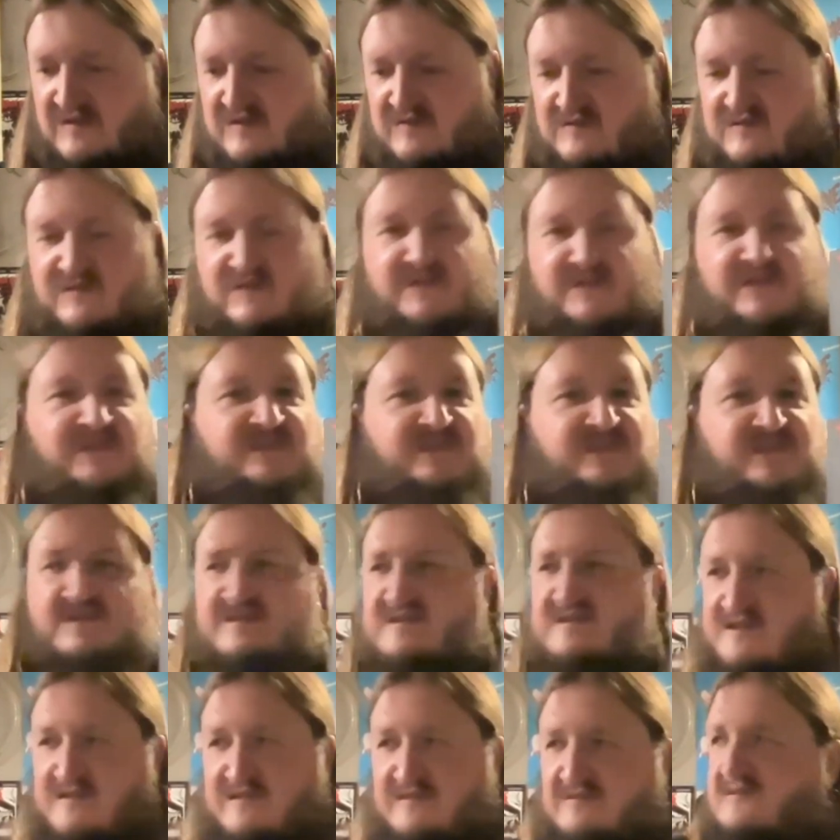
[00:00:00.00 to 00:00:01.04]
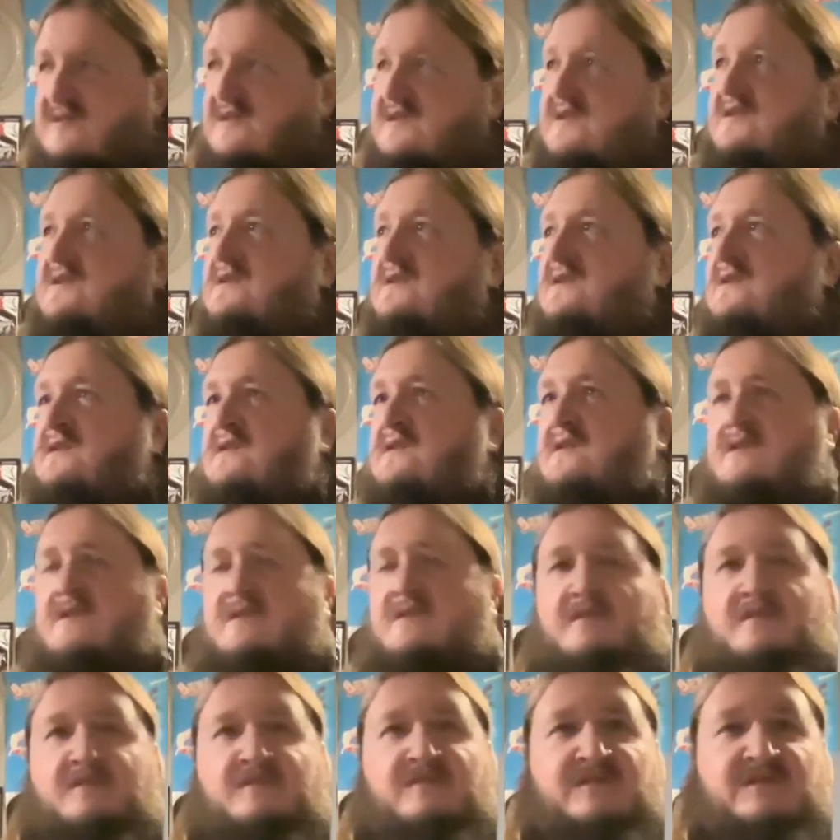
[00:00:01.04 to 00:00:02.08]
2010s and
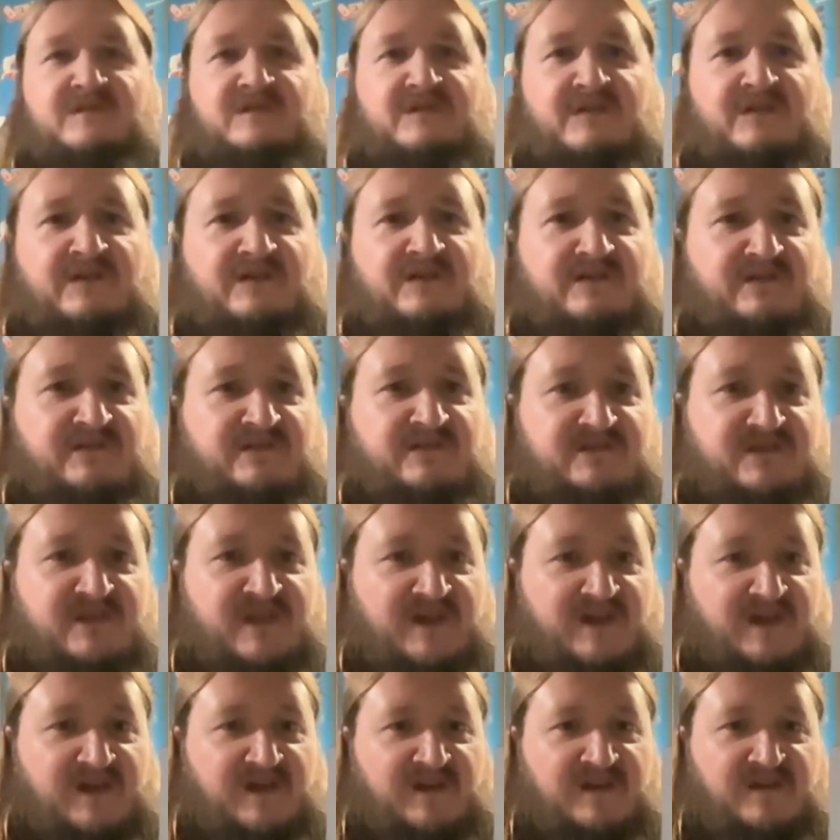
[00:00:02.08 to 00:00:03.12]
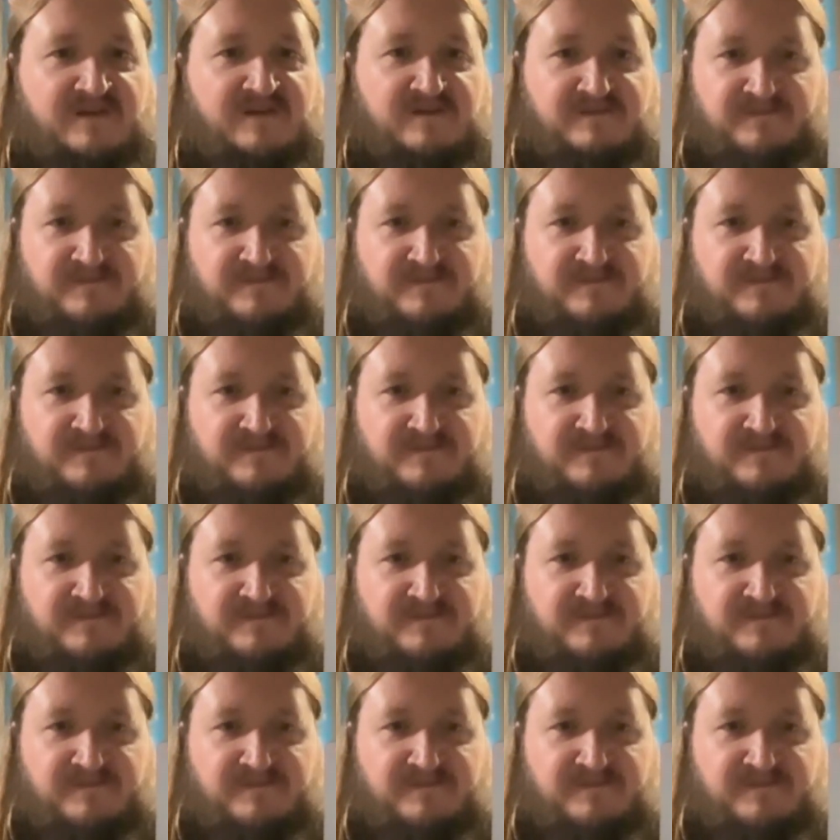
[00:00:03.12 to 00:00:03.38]
the, and this decade.